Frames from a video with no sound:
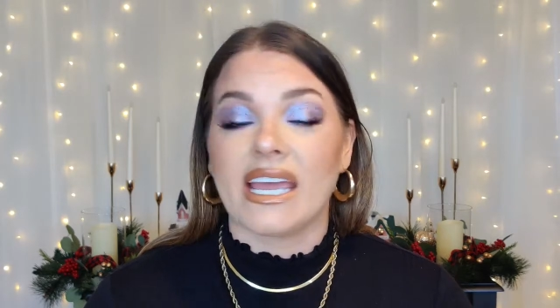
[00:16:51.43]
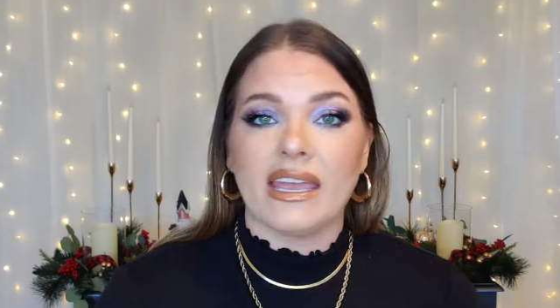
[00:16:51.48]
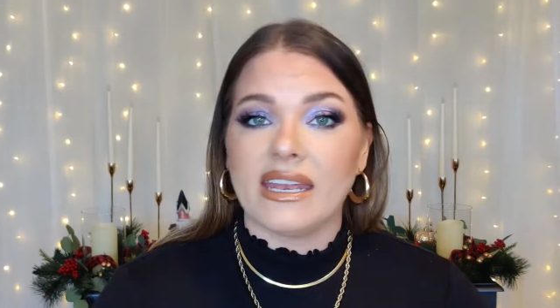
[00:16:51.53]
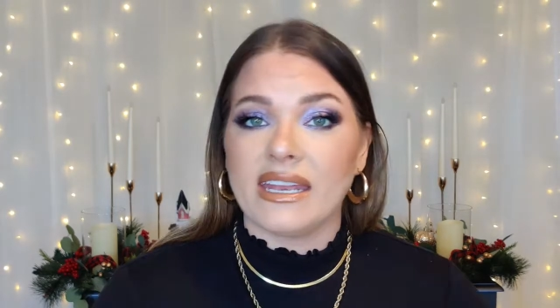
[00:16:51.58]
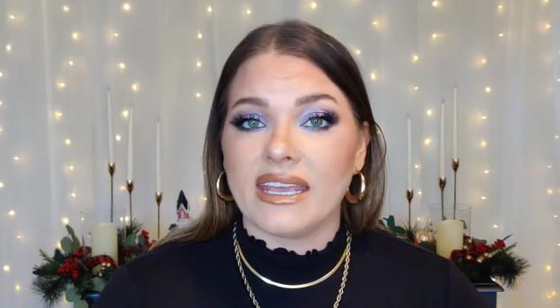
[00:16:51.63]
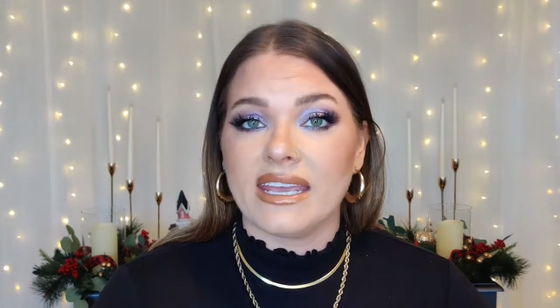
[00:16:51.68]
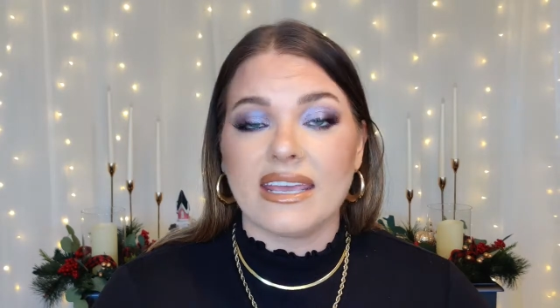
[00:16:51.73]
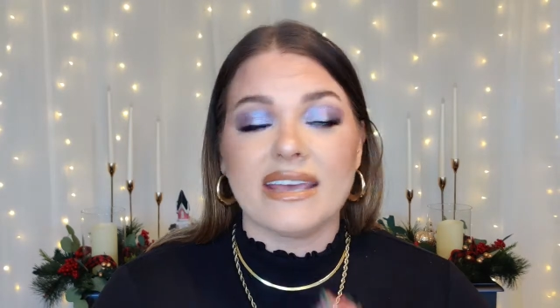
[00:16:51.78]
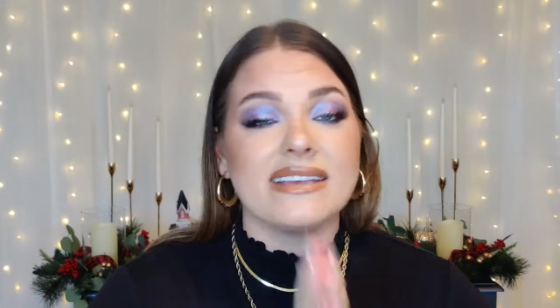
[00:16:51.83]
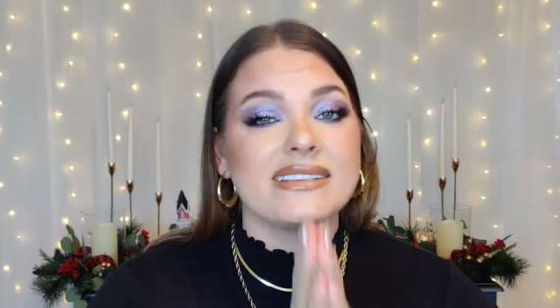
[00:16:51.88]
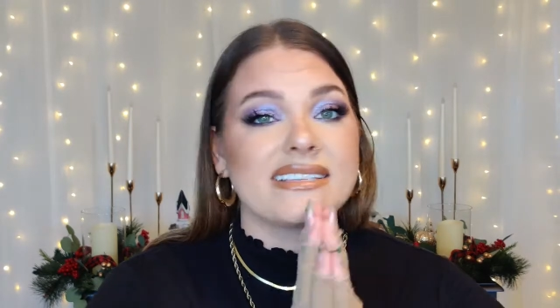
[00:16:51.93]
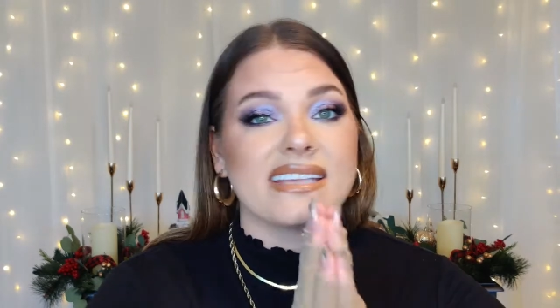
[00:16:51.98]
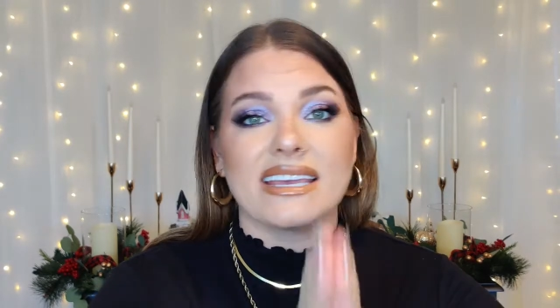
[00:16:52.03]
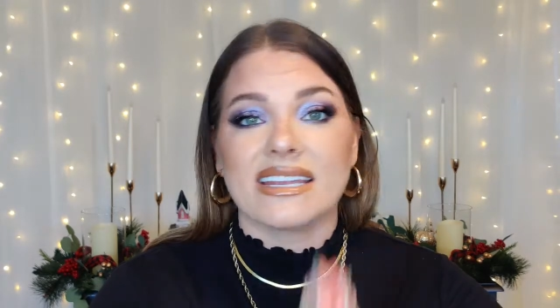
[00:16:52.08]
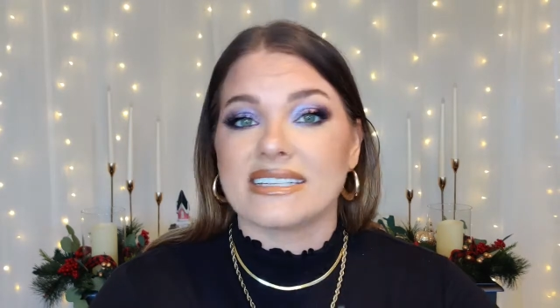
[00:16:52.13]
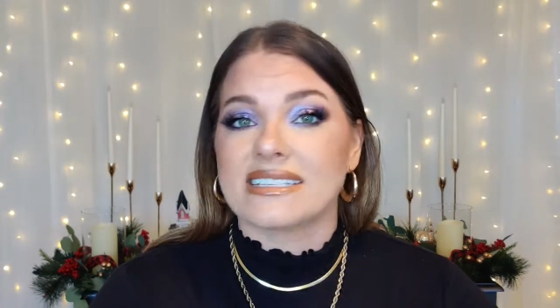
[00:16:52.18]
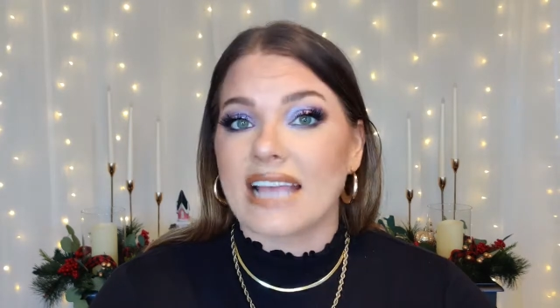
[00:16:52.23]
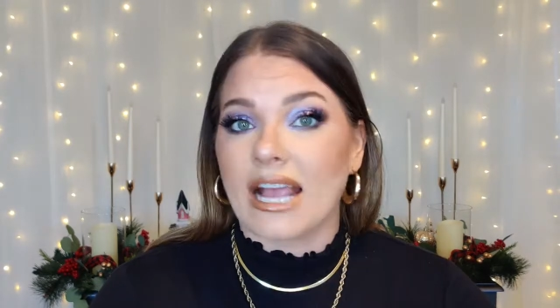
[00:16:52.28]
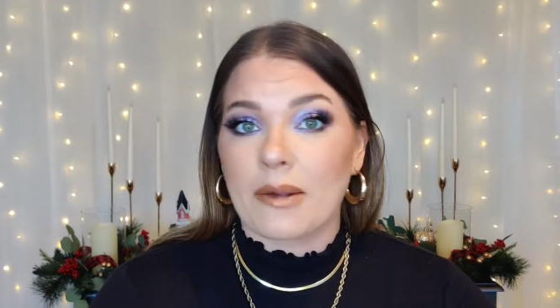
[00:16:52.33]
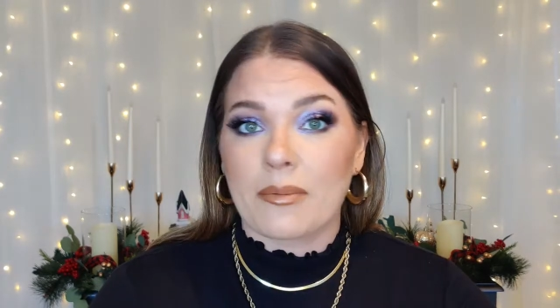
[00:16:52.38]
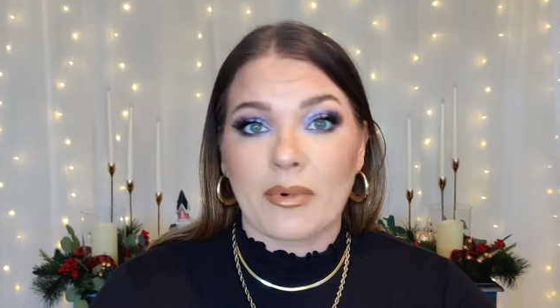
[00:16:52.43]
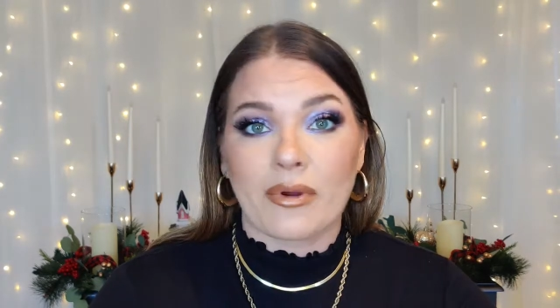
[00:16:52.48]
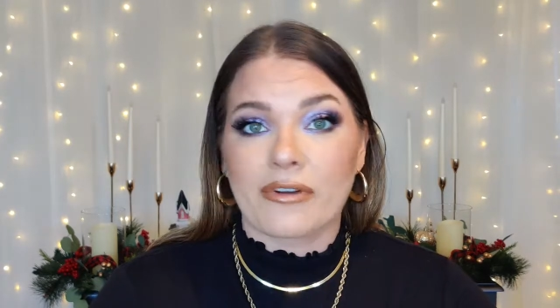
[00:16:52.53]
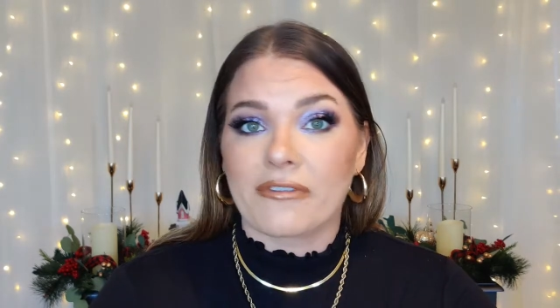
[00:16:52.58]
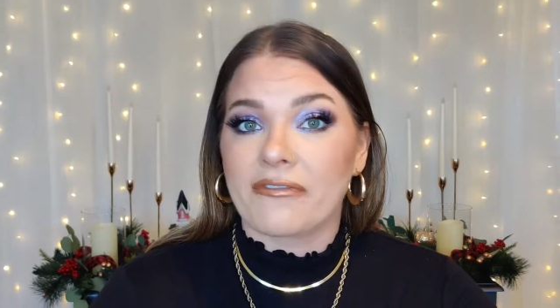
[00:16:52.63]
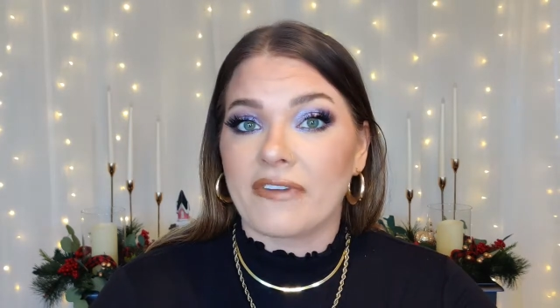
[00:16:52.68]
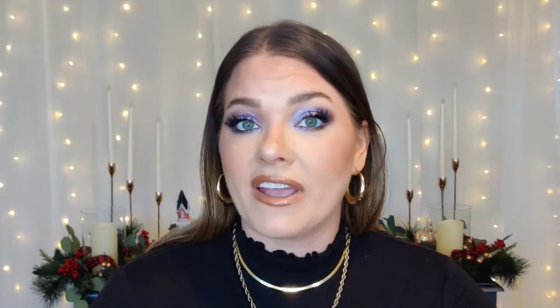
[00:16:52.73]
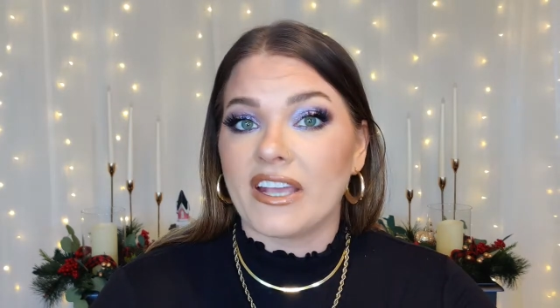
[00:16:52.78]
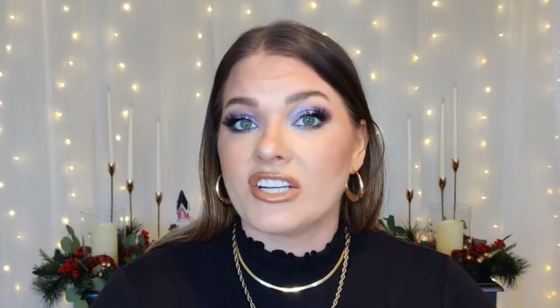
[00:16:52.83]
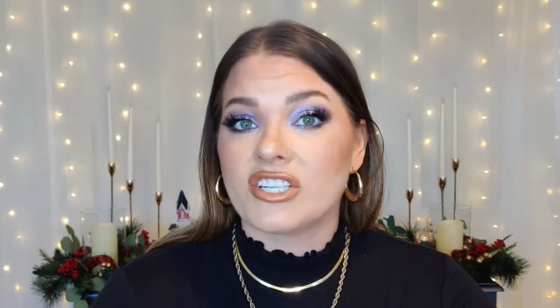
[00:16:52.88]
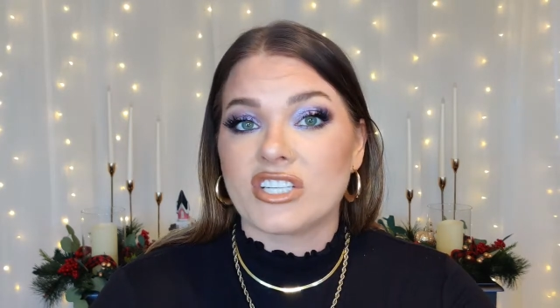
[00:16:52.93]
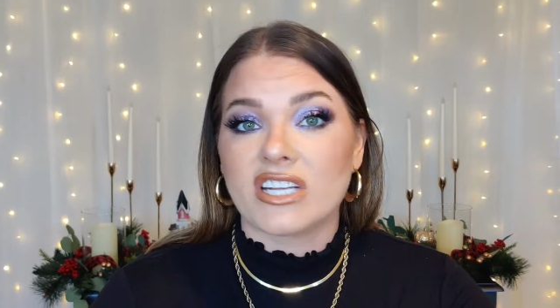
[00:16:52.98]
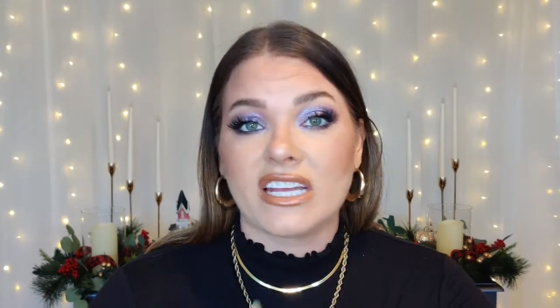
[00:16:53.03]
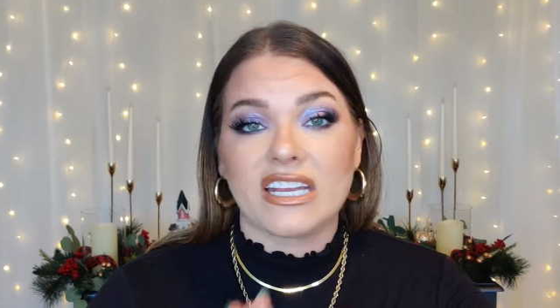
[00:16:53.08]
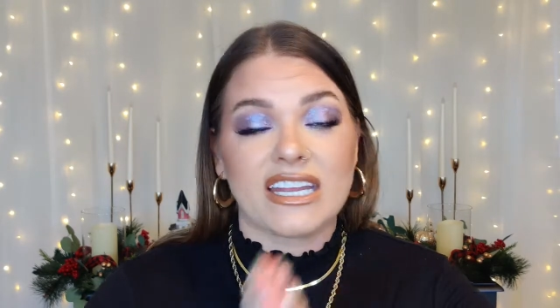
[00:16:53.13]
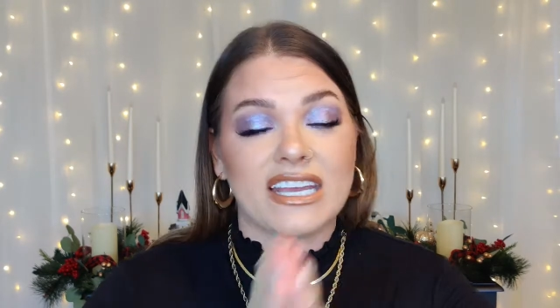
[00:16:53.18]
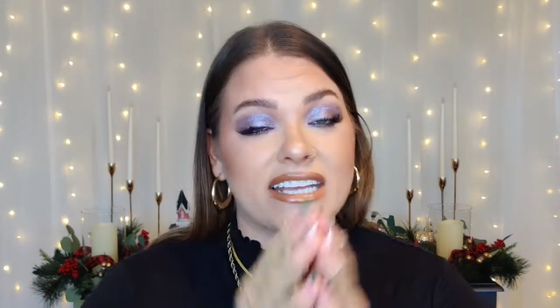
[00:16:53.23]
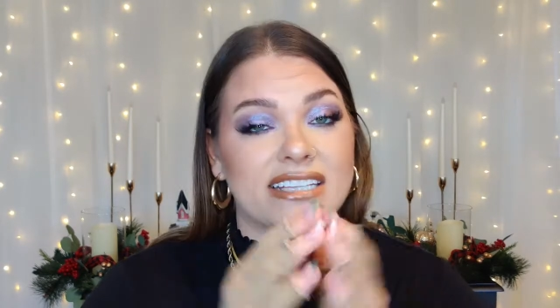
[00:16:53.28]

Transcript: It is our motivation.